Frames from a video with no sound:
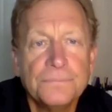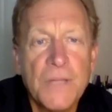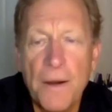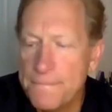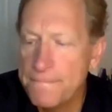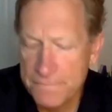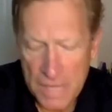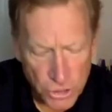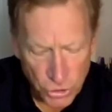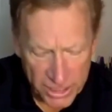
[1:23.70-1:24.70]
No.
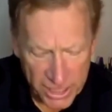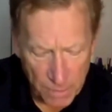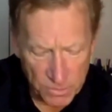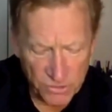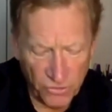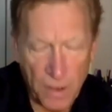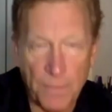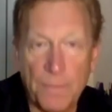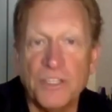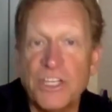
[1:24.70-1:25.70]
So it comes
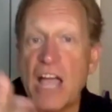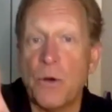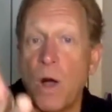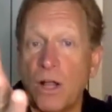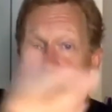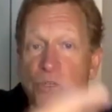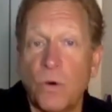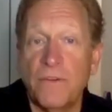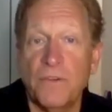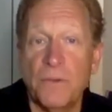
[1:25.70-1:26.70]
from Jack Welch.
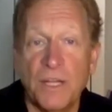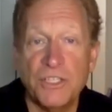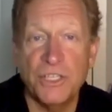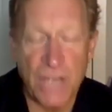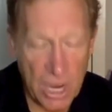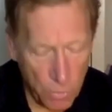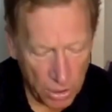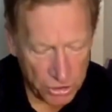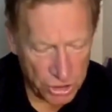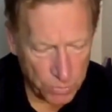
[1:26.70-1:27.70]
One of you mentioned Jack
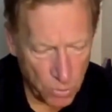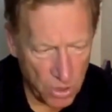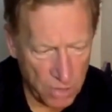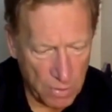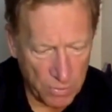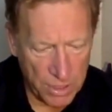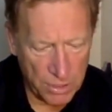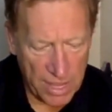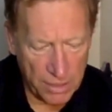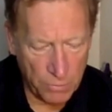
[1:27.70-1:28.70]
Welch this morning when
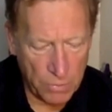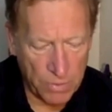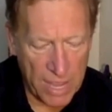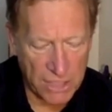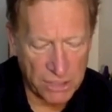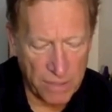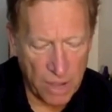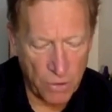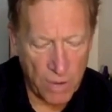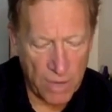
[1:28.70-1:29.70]
we asked
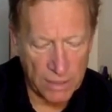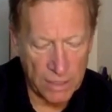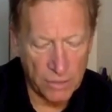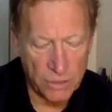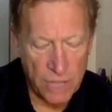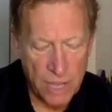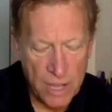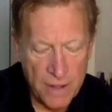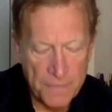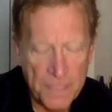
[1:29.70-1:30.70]
about great leaders.
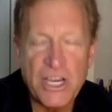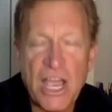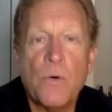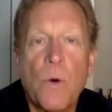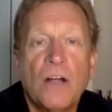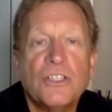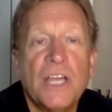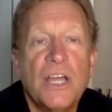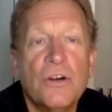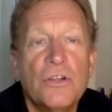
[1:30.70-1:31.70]
Jack Welch
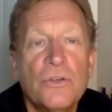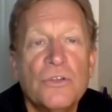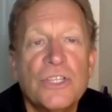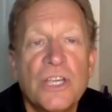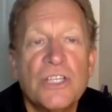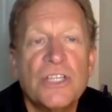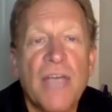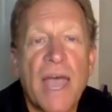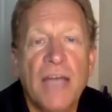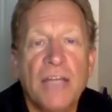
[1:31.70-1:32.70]
introduced this
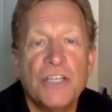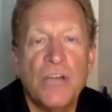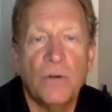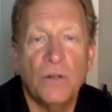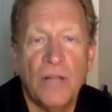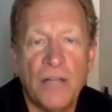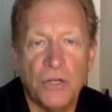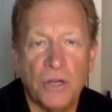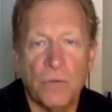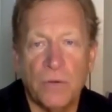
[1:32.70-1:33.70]
at General
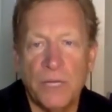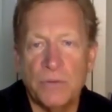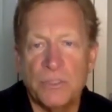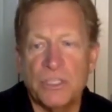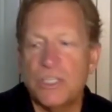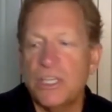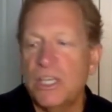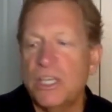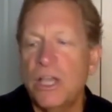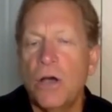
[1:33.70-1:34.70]
Electric when he was the
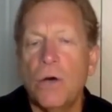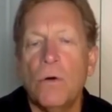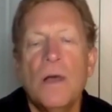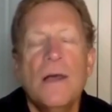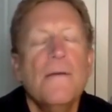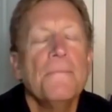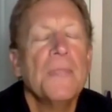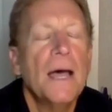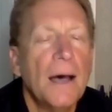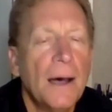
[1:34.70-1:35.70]
CEO
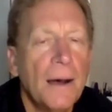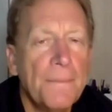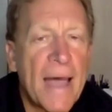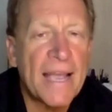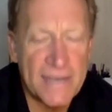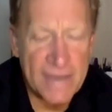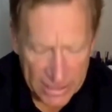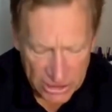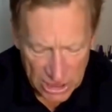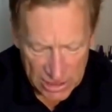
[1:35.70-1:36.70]
back in
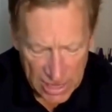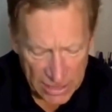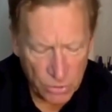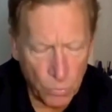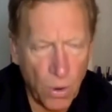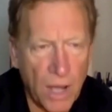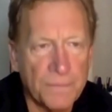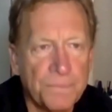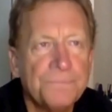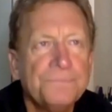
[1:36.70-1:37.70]
1991.